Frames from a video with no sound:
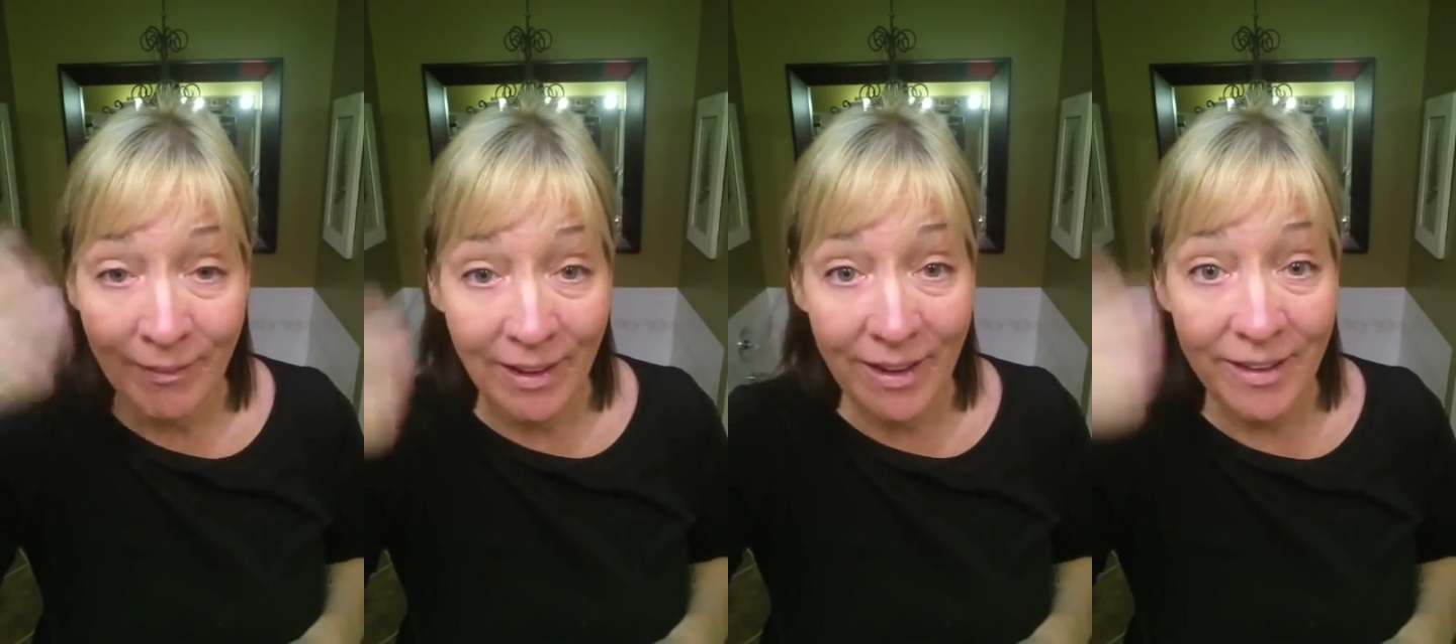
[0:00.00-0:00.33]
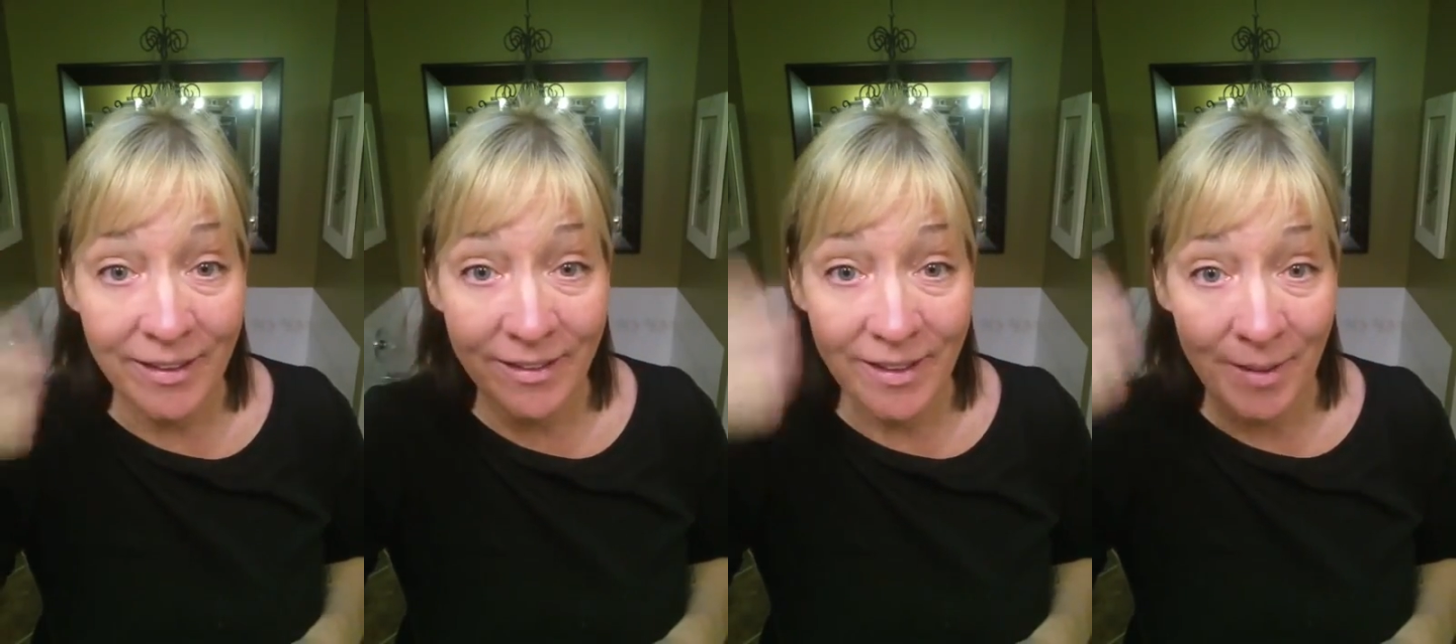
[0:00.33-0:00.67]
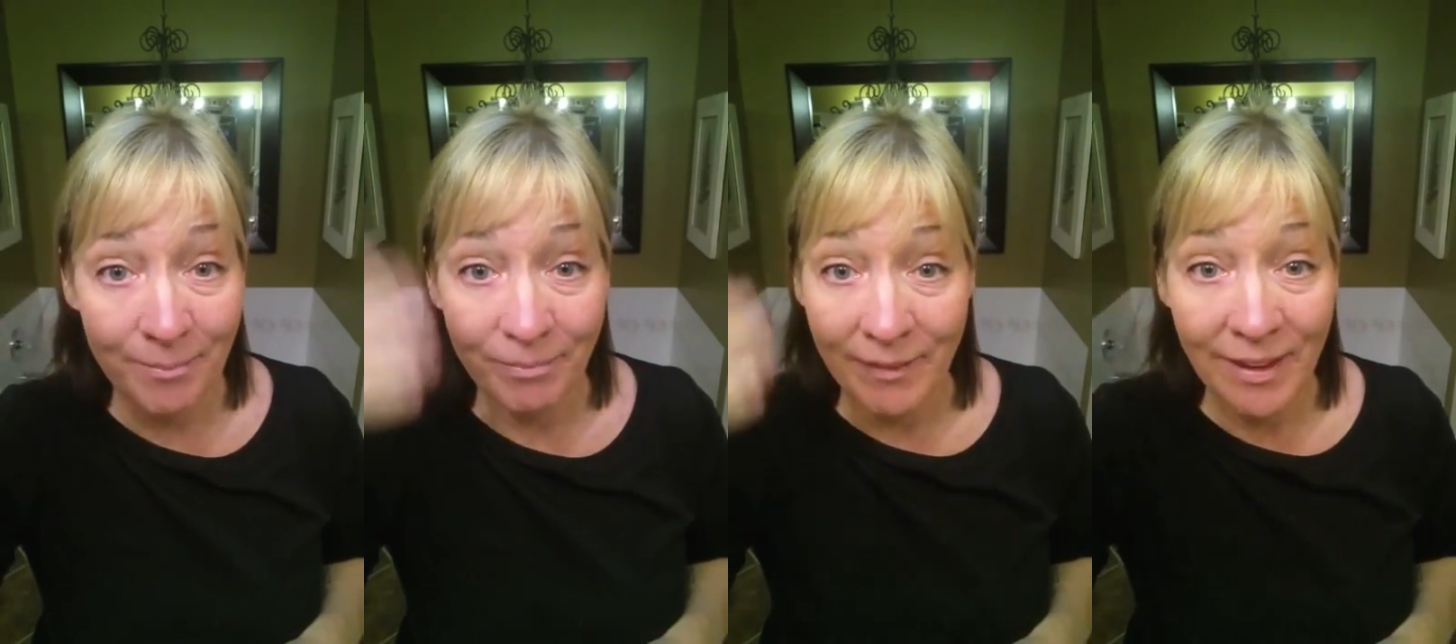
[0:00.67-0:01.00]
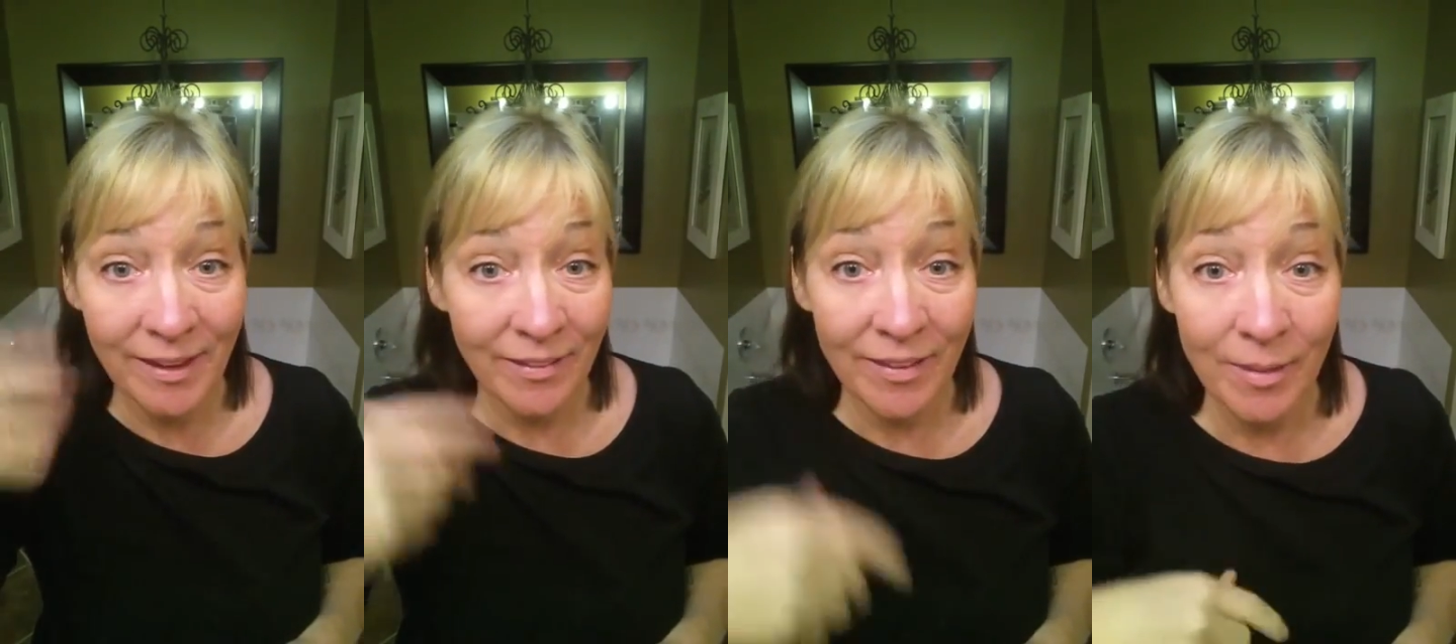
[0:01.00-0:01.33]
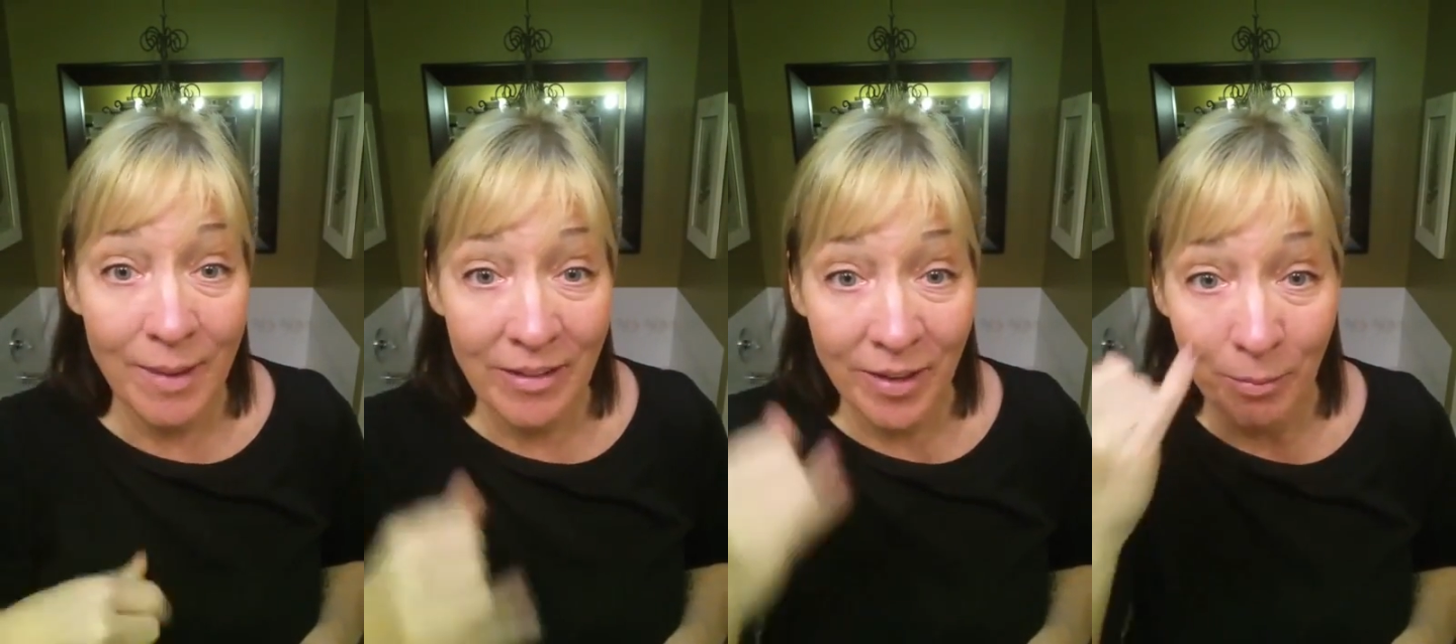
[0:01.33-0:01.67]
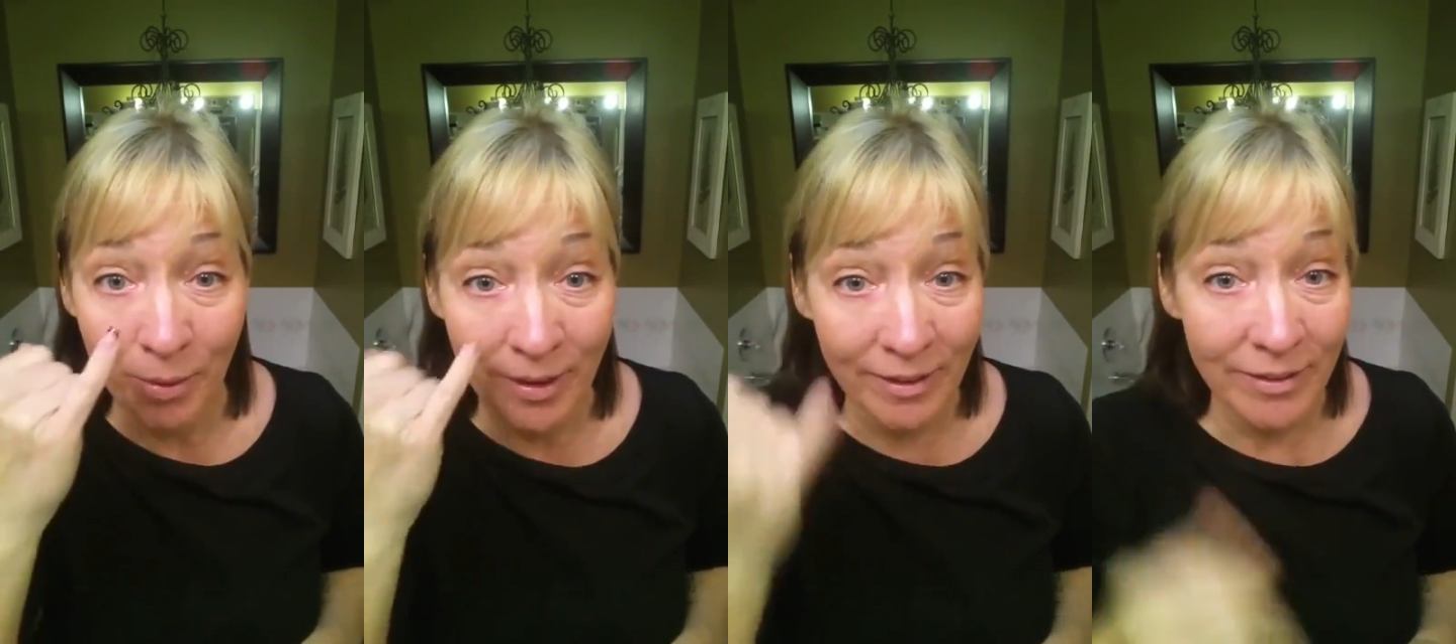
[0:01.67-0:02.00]
and um, it's an amazing
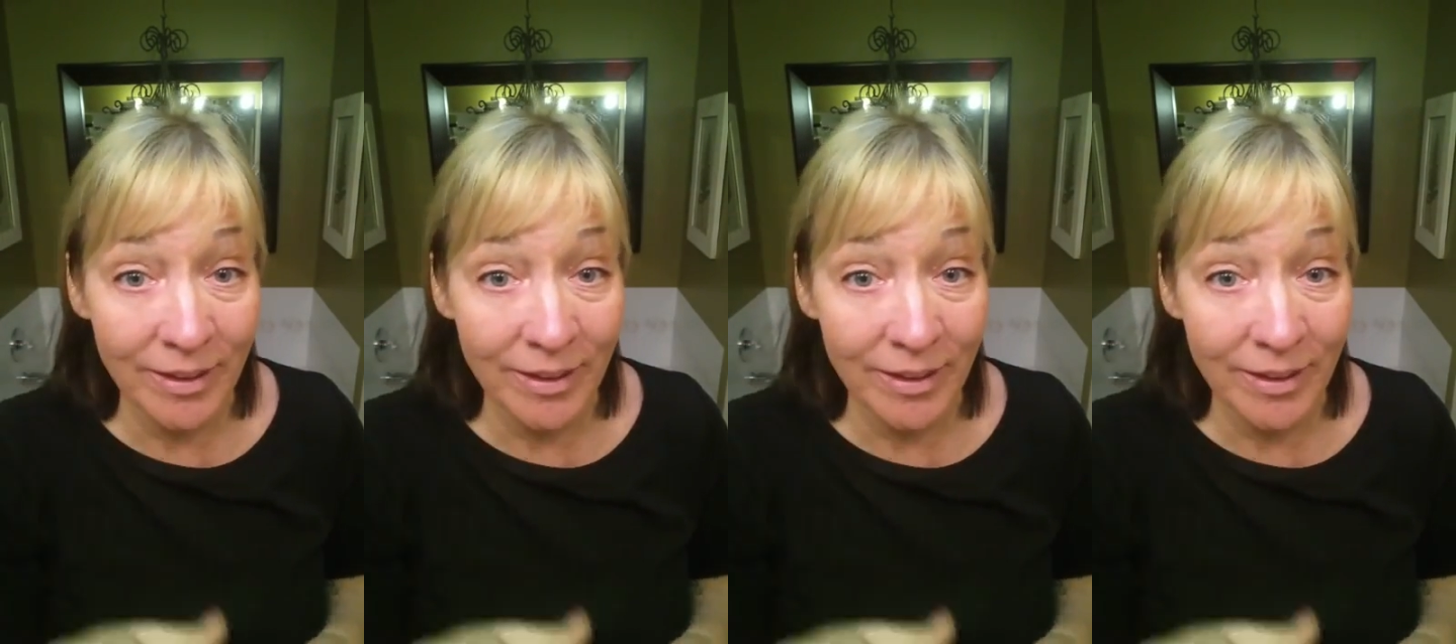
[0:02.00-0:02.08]
product.